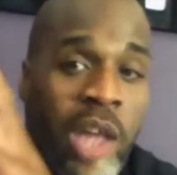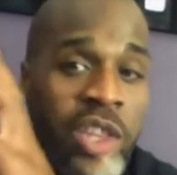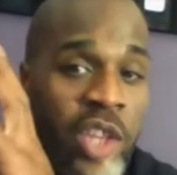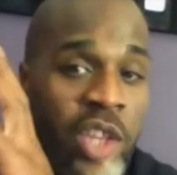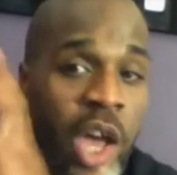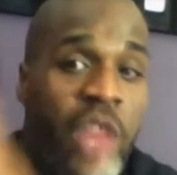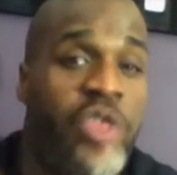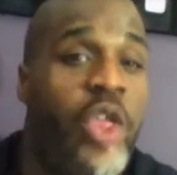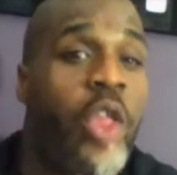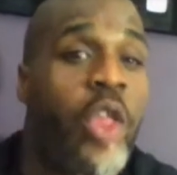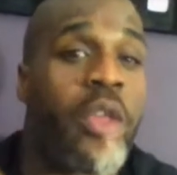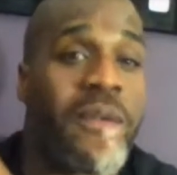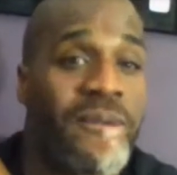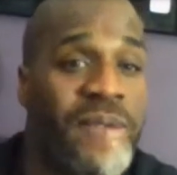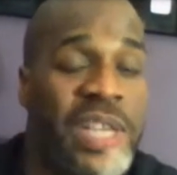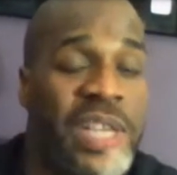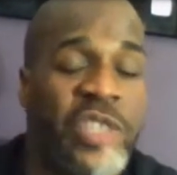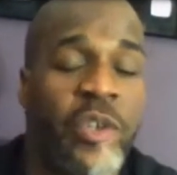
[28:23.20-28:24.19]
another
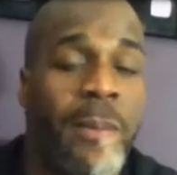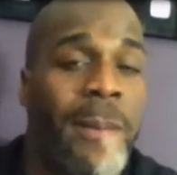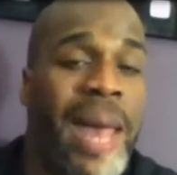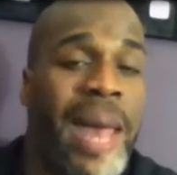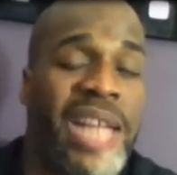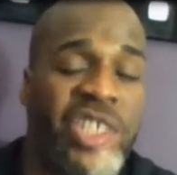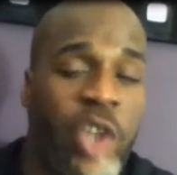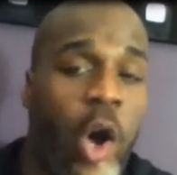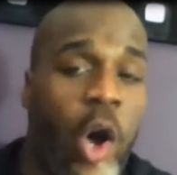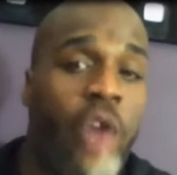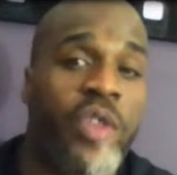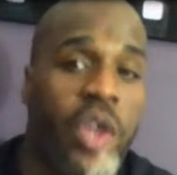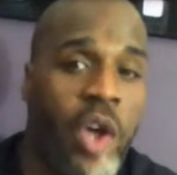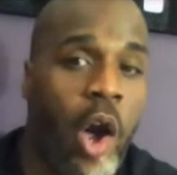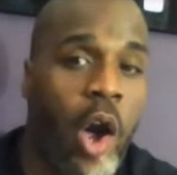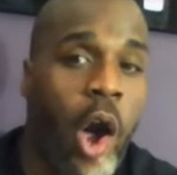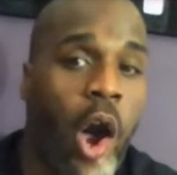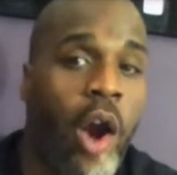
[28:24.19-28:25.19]
feature match on the
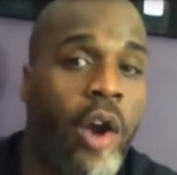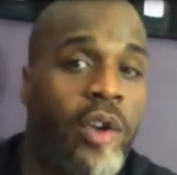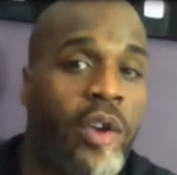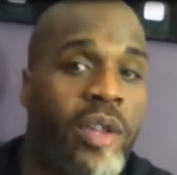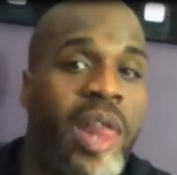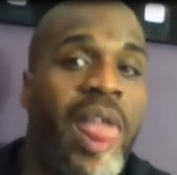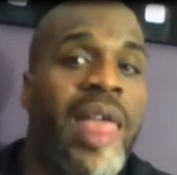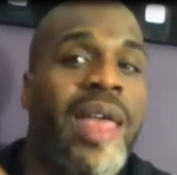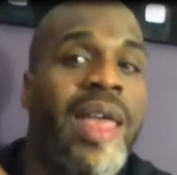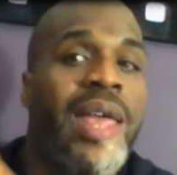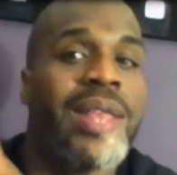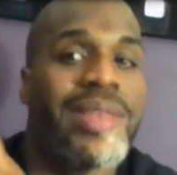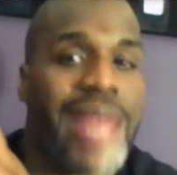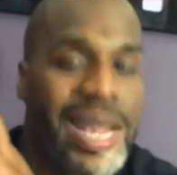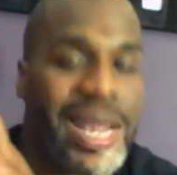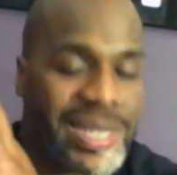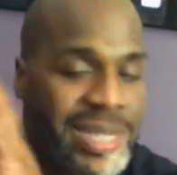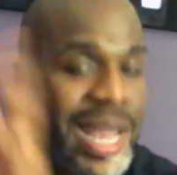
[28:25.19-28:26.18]
card.
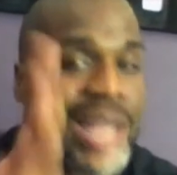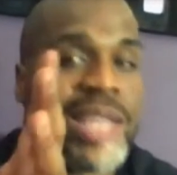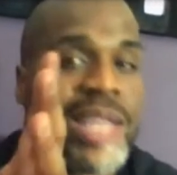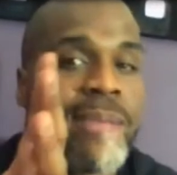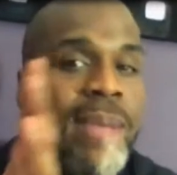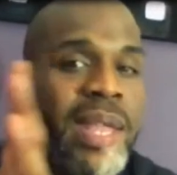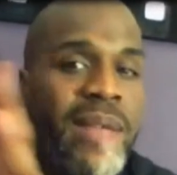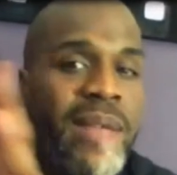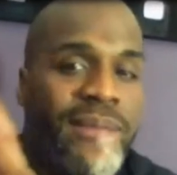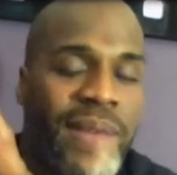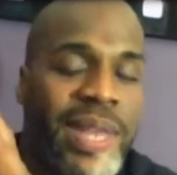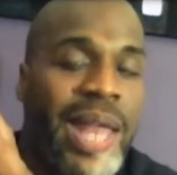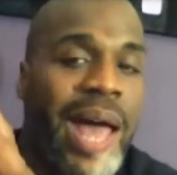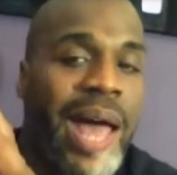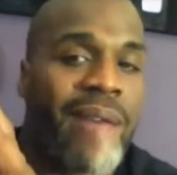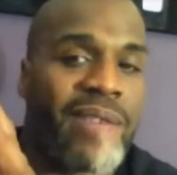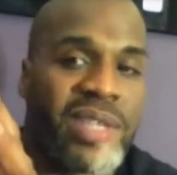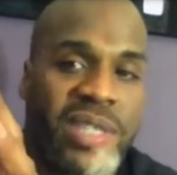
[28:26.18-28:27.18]
That's not the main event,
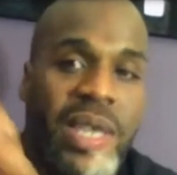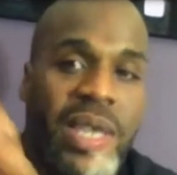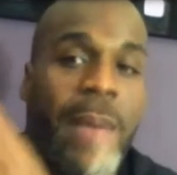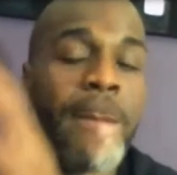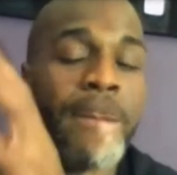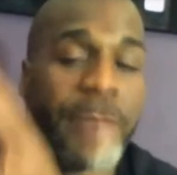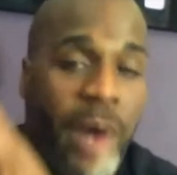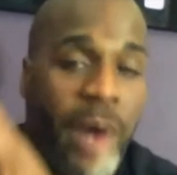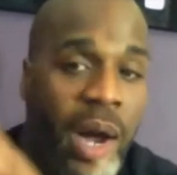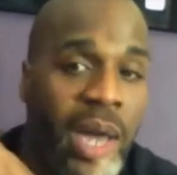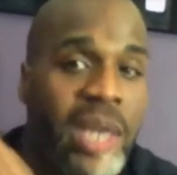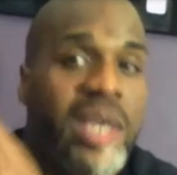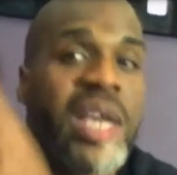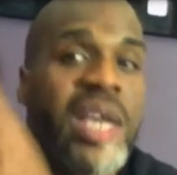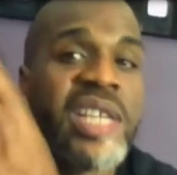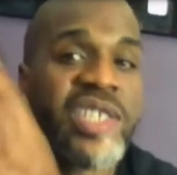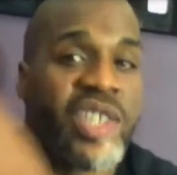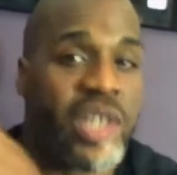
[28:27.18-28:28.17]
obviously, but
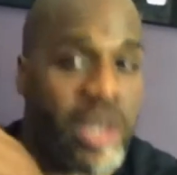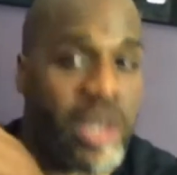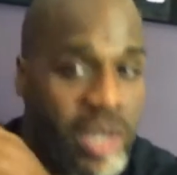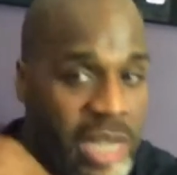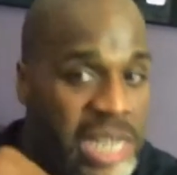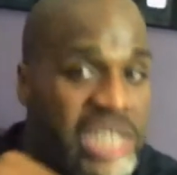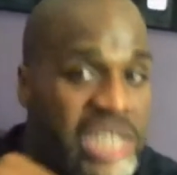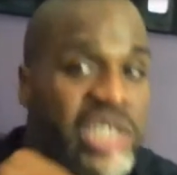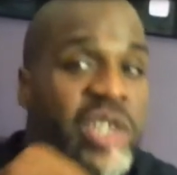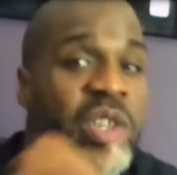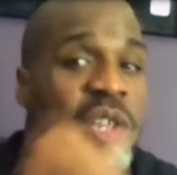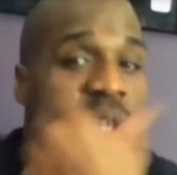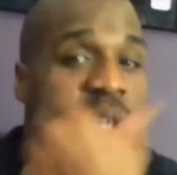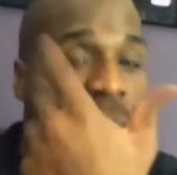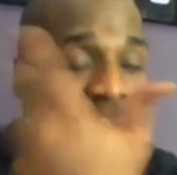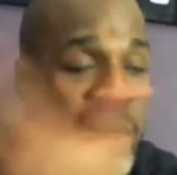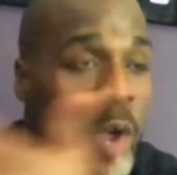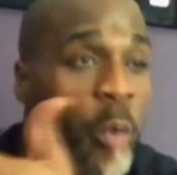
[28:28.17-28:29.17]
it's
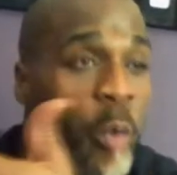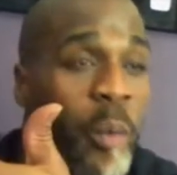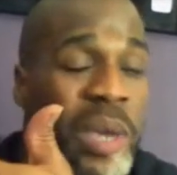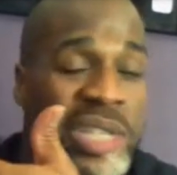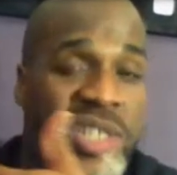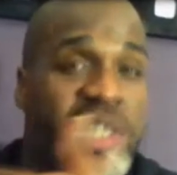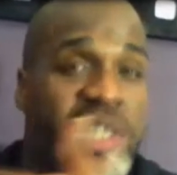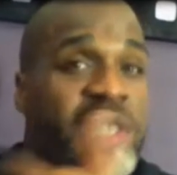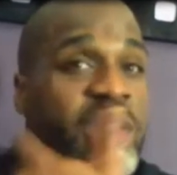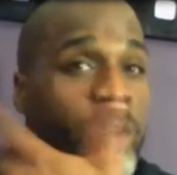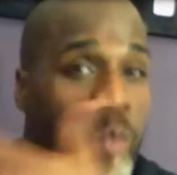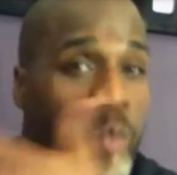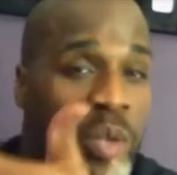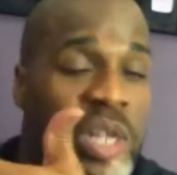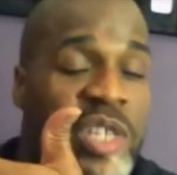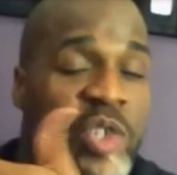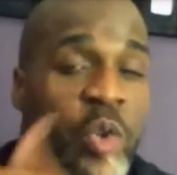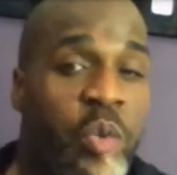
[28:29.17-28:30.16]
gonna be a reason to
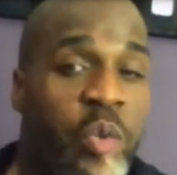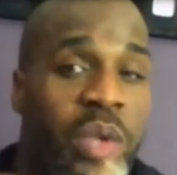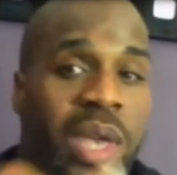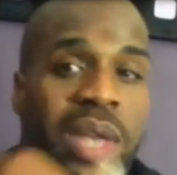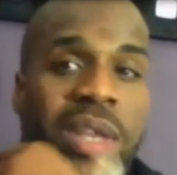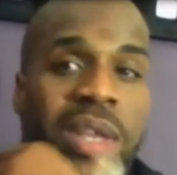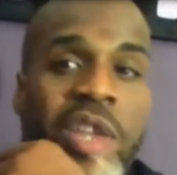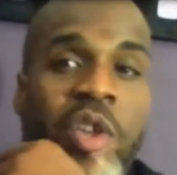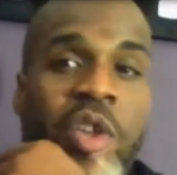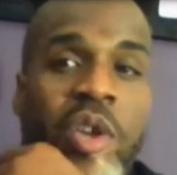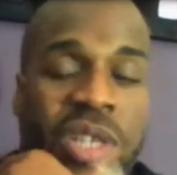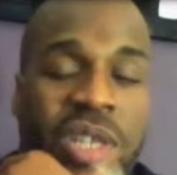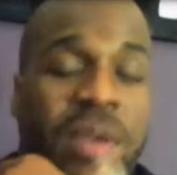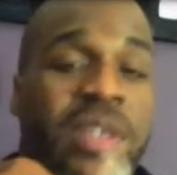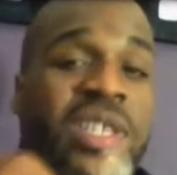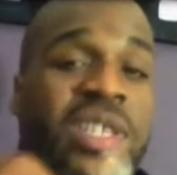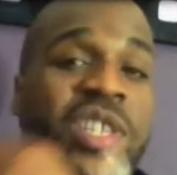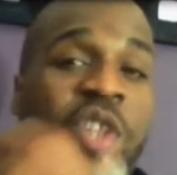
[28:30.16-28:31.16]
really tune in.
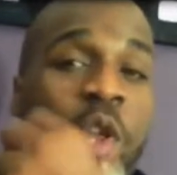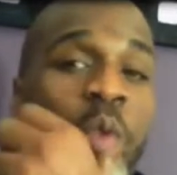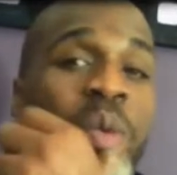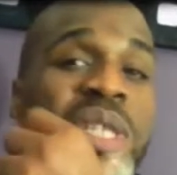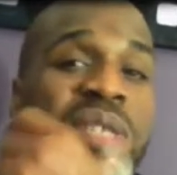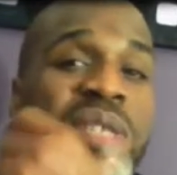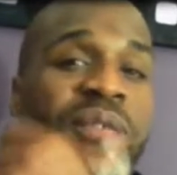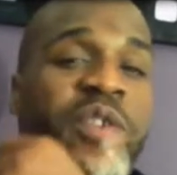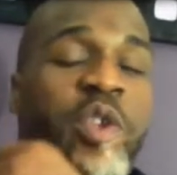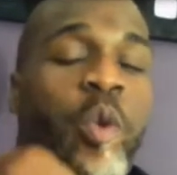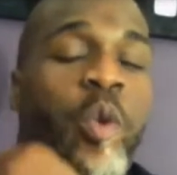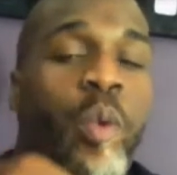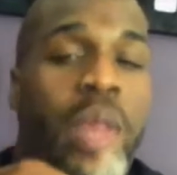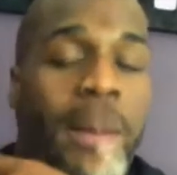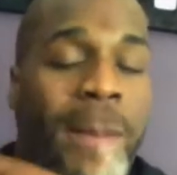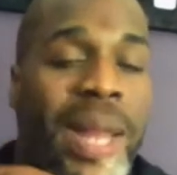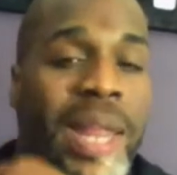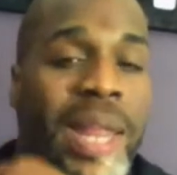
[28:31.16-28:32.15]
It's another reason for you to want
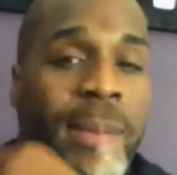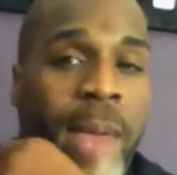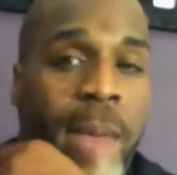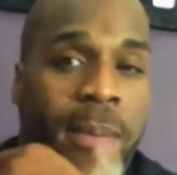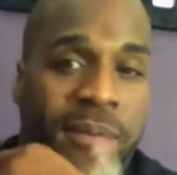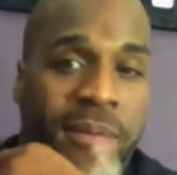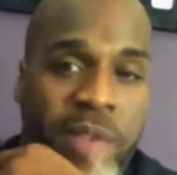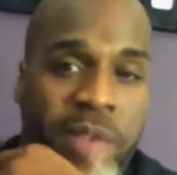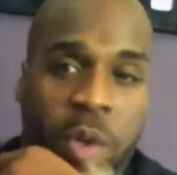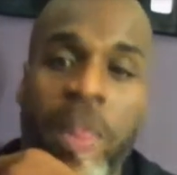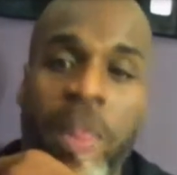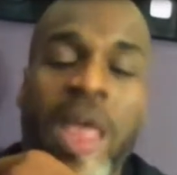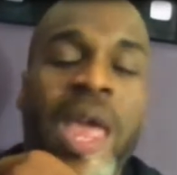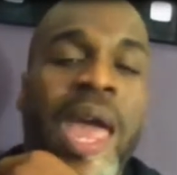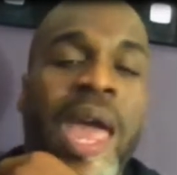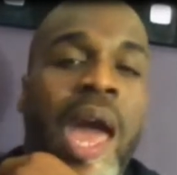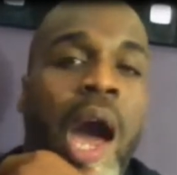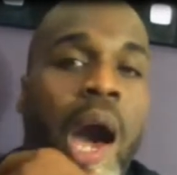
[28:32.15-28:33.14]
to buy the pay-per-view,
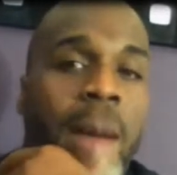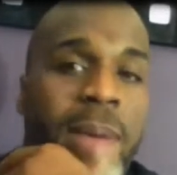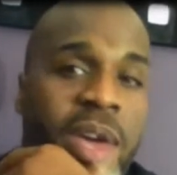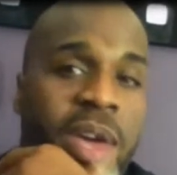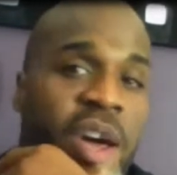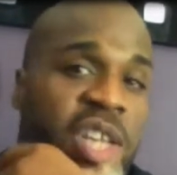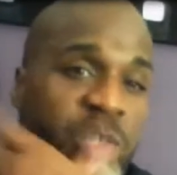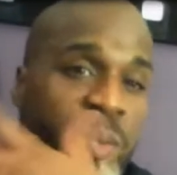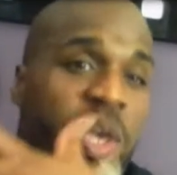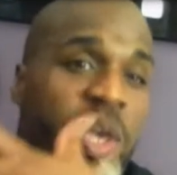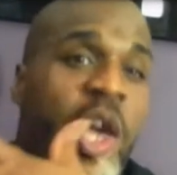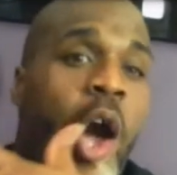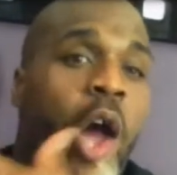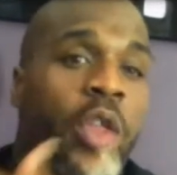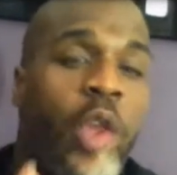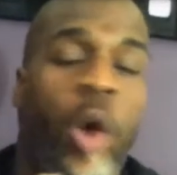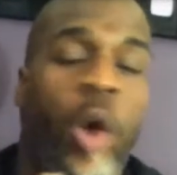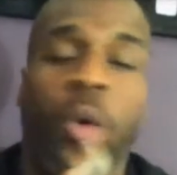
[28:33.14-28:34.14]
because we
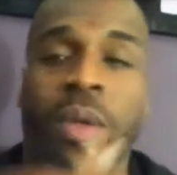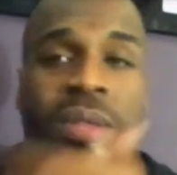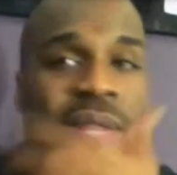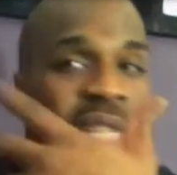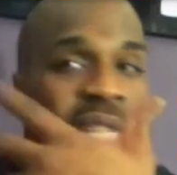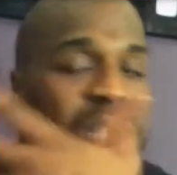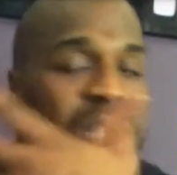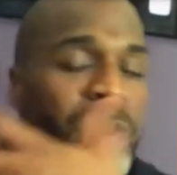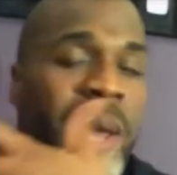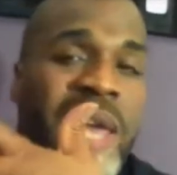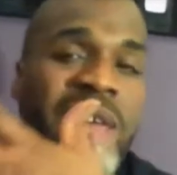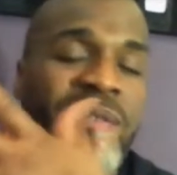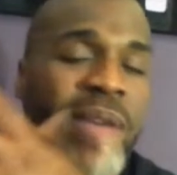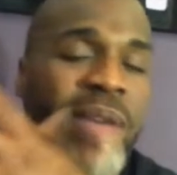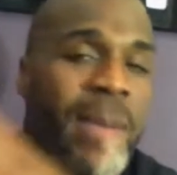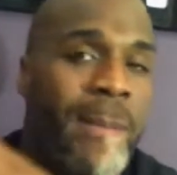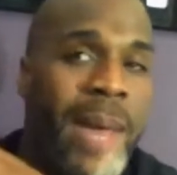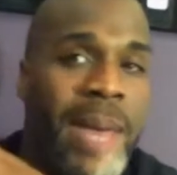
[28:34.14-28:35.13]
all know, despite it,
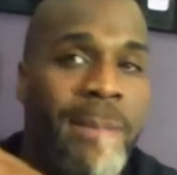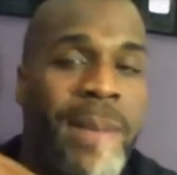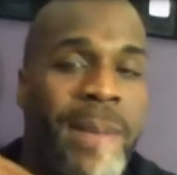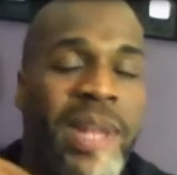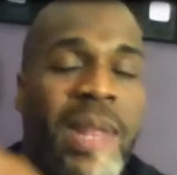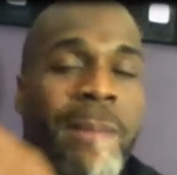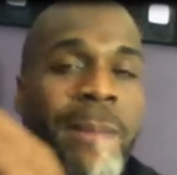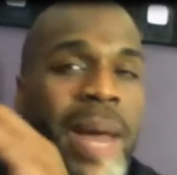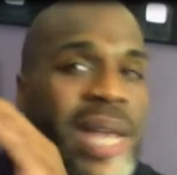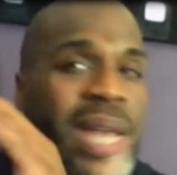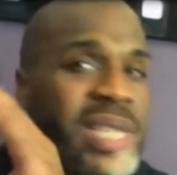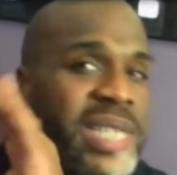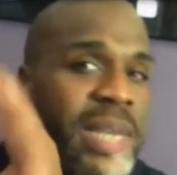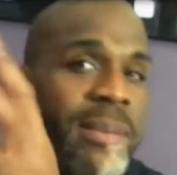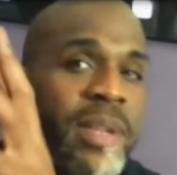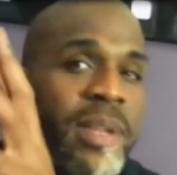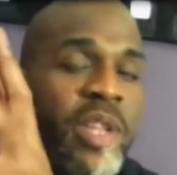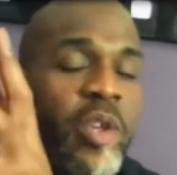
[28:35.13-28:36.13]
like Mike Bailey might
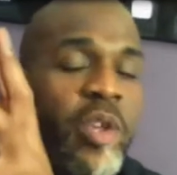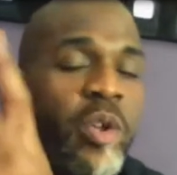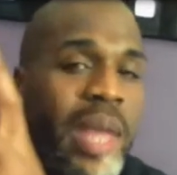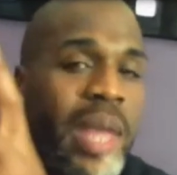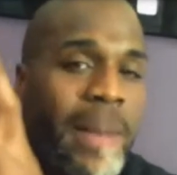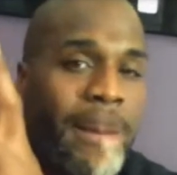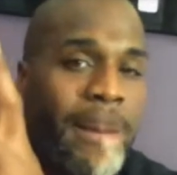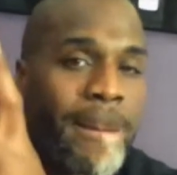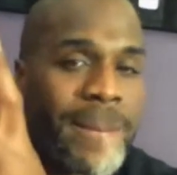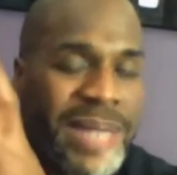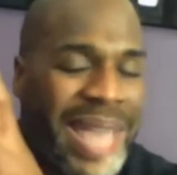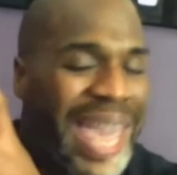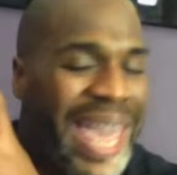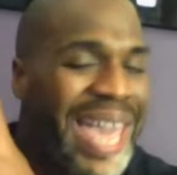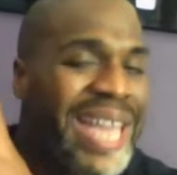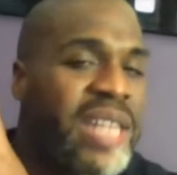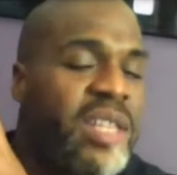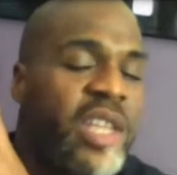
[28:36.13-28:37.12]
seem a little like
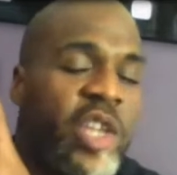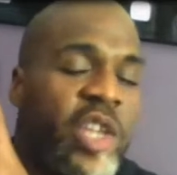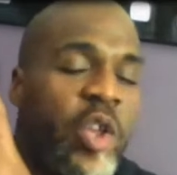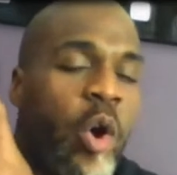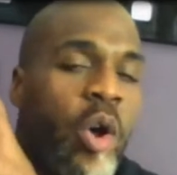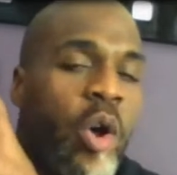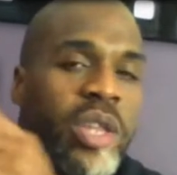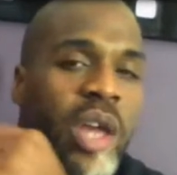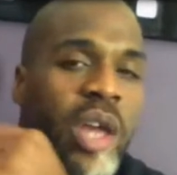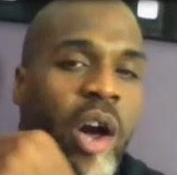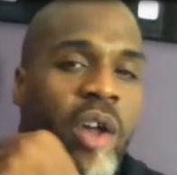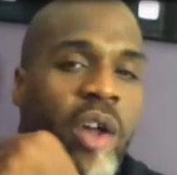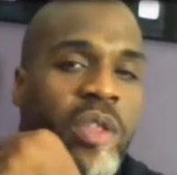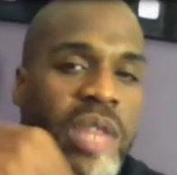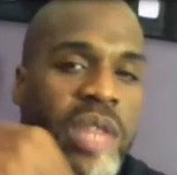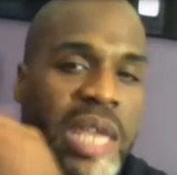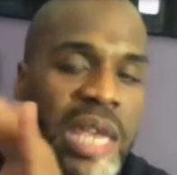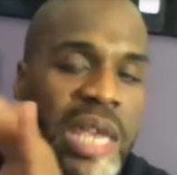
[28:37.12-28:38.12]
bland,
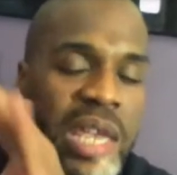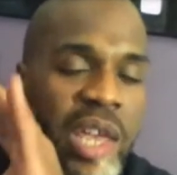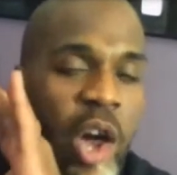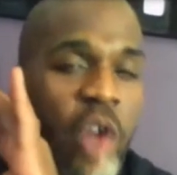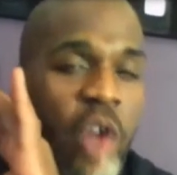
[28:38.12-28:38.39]
on the